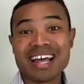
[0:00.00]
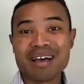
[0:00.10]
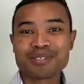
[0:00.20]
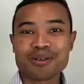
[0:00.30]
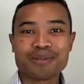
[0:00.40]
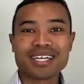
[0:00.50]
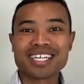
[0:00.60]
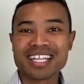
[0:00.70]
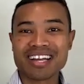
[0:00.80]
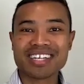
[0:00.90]
absolute pleasure.
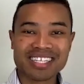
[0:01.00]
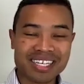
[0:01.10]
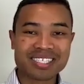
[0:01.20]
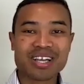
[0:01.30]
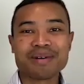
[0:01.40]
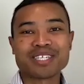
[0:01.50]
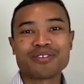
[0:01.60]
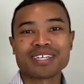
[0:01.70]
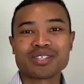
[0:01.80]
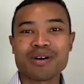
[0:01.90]
There is so much for
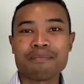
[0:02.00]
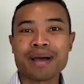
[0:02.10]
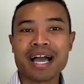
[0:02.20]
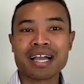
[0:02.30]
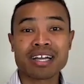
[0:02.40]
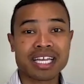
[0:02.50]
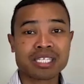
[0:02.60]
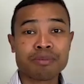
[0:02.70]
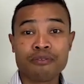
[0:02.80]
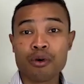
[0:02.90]
us to unpack. I guess
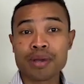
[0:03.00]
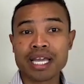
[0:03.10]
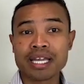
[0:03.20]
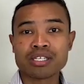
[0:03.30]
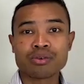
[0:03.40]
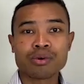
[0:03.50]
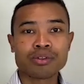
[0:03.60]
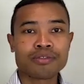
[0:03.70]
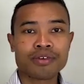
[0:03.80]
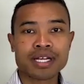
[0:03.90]
before we get into all
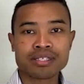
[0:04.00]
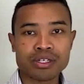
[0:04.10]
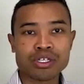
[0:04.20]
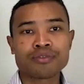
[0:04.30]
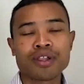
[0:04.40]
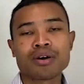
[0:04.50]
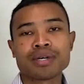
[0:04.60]
of the recent news flow